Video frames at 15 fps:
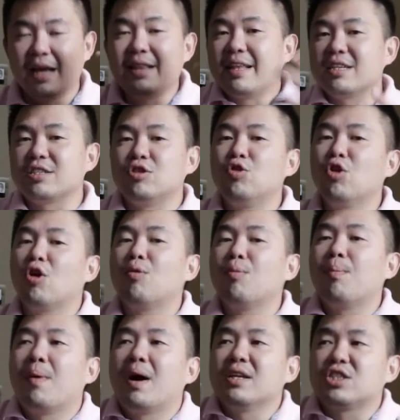and there's not
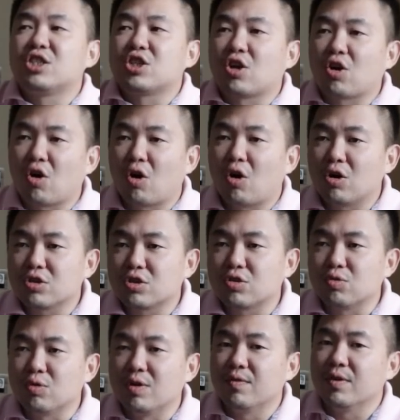much cost
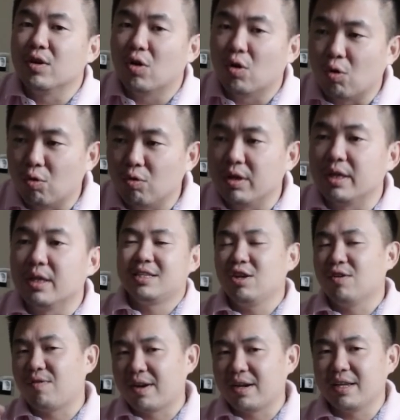to even hold it. Let's say
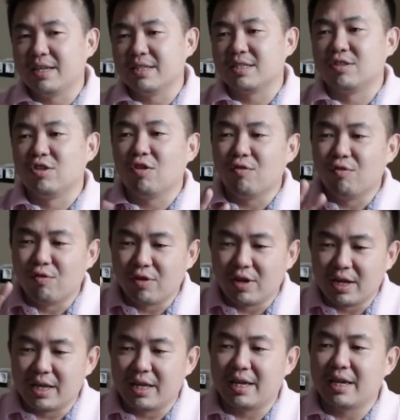your father is not
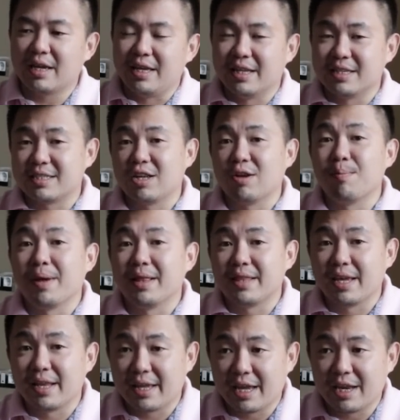really in the state of
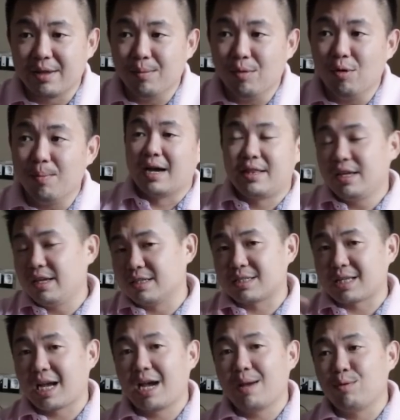maintaining anymore. I think it's
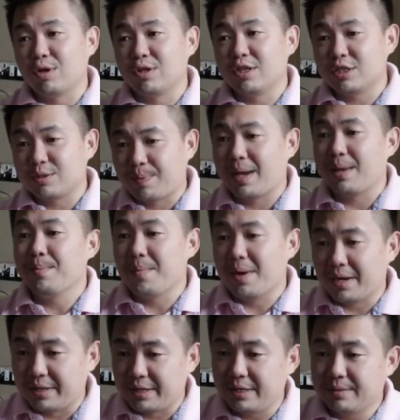time to actually spend
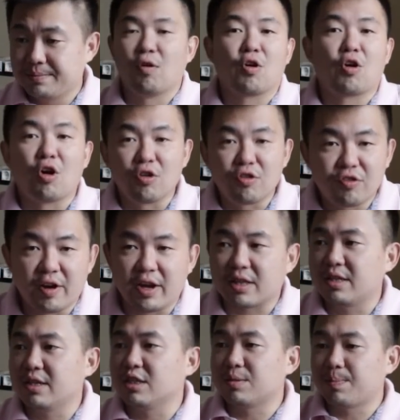money for
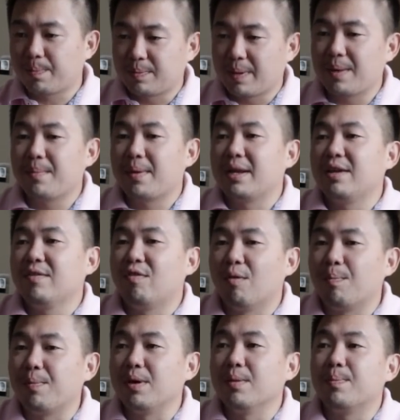contractors, spend money for
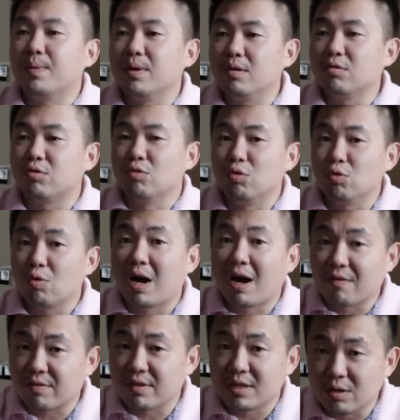people to look
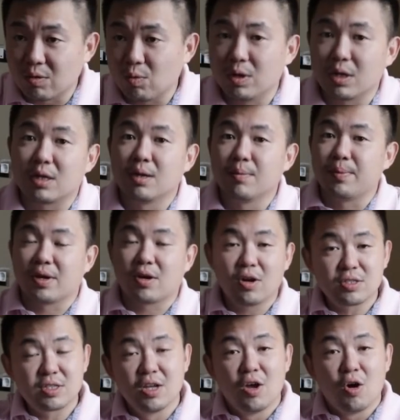after the work,
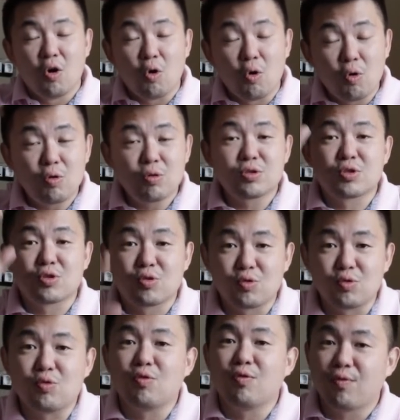because old
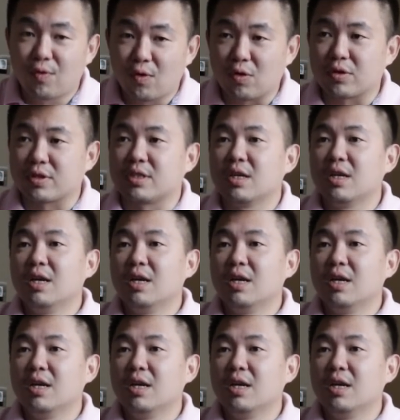school folks,